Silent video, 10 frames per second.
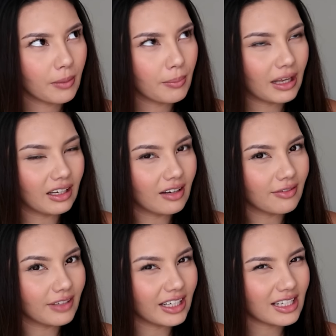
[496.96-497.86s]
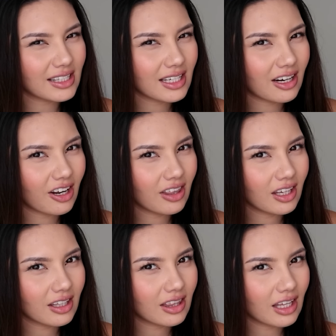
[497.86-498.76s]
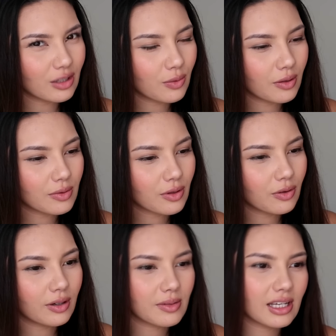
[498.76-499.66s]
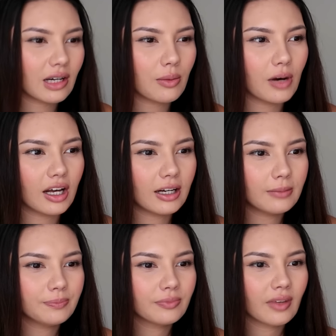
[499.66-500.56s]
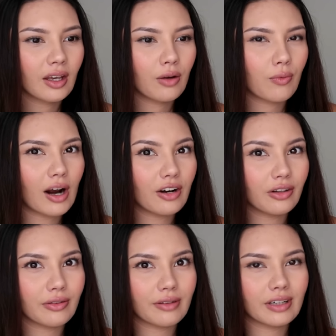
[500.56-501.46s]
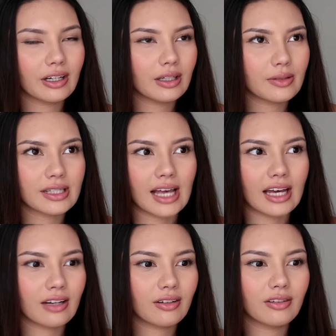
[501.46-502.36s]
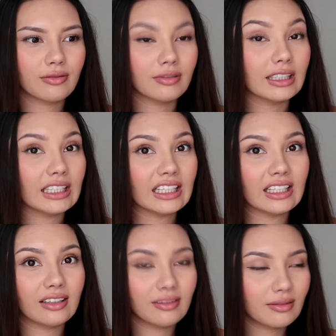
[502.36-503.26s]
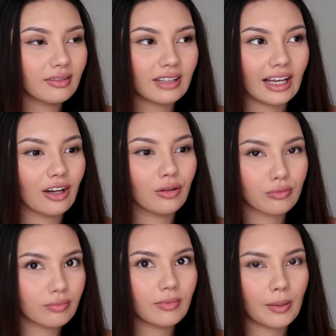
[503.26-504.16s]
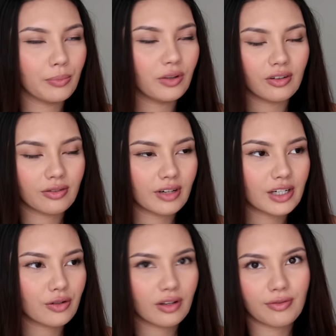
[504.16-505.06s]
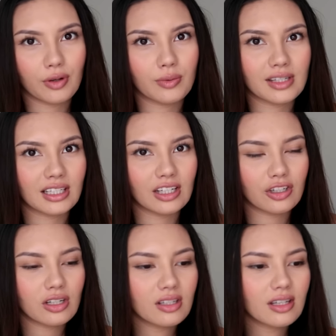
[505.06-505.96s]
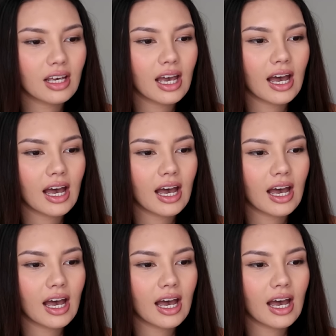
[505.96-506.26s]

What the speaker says: Bella Venezia, I think that's what it was called. It was in Kawana, right on the river, and it was like really like a beautiful restaurant. The food was delicious,